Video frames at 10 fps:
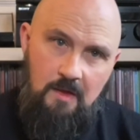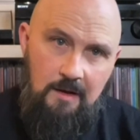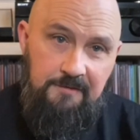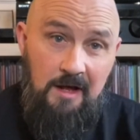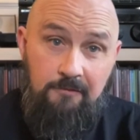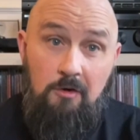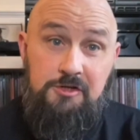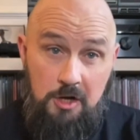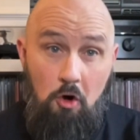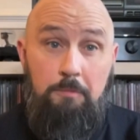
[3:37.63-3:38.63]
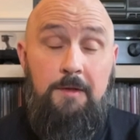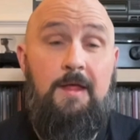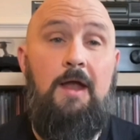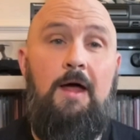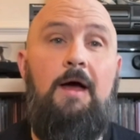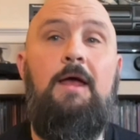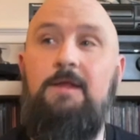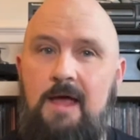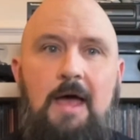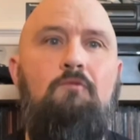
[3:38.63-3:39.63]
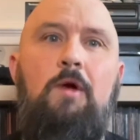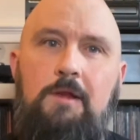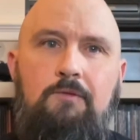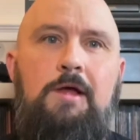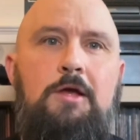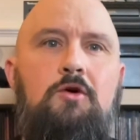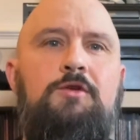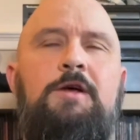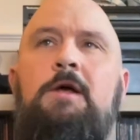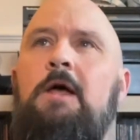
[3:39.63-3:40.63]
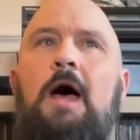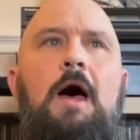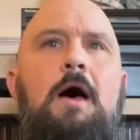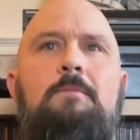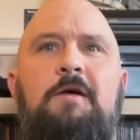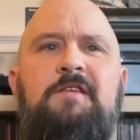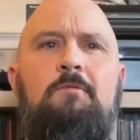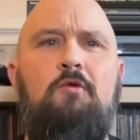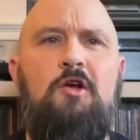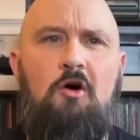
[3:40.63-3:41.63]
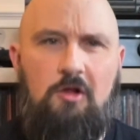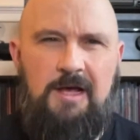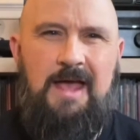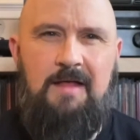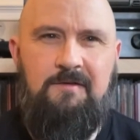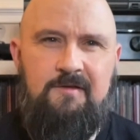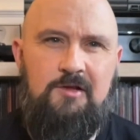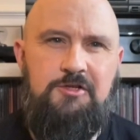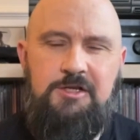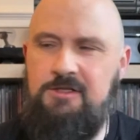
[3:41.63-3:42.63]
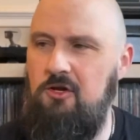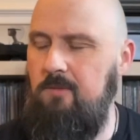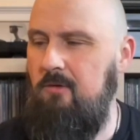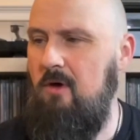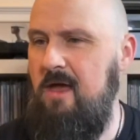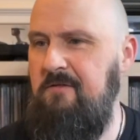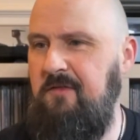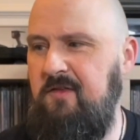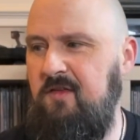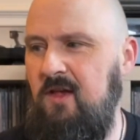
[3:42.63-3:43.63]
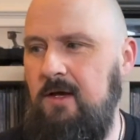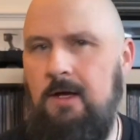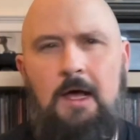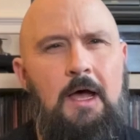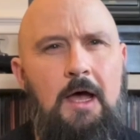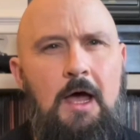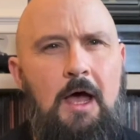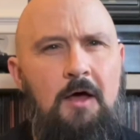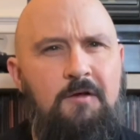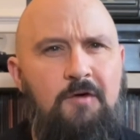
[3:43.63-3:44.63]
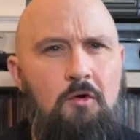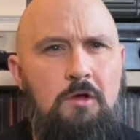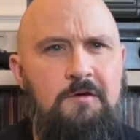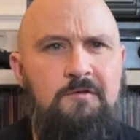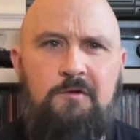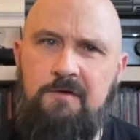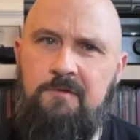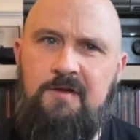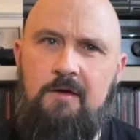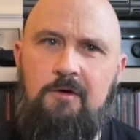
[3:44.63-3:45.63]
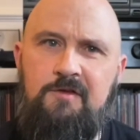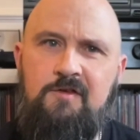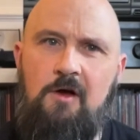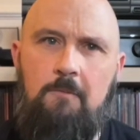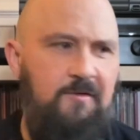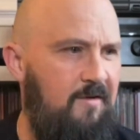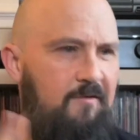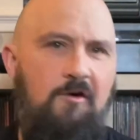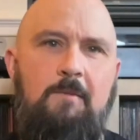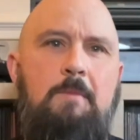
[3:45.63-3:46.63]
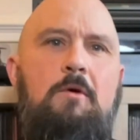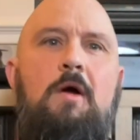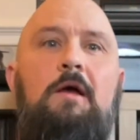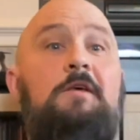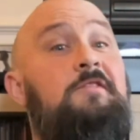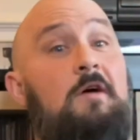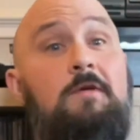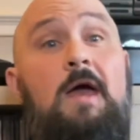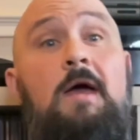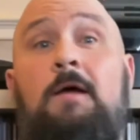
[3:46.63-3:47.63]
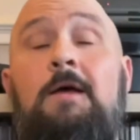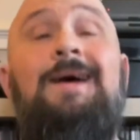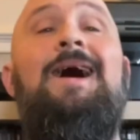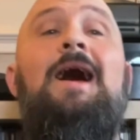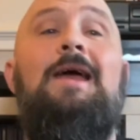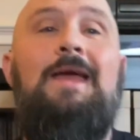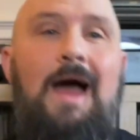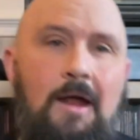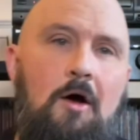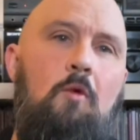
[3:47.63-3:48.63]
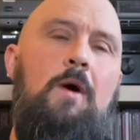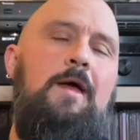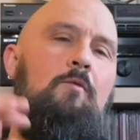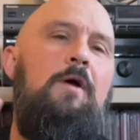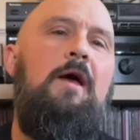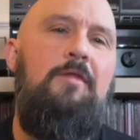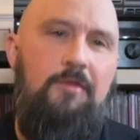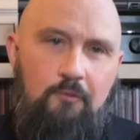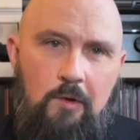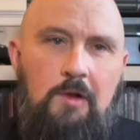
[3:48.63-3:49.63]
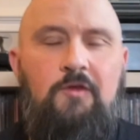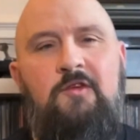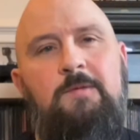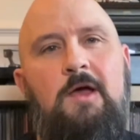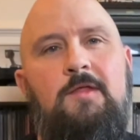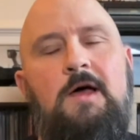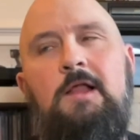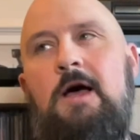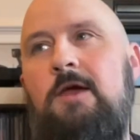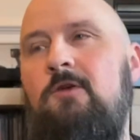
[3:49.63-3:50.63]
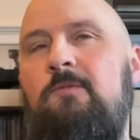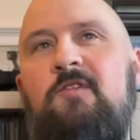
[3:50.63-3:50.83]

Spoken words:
Sound of Origin opened that night, and yeah, really, really good. I seem to recall, again, sludgy, doomy riffs, and the vocalist with some serious chops, if I remember rightly. So, yeah, cannot wait. We are thrilled to be on that lineup.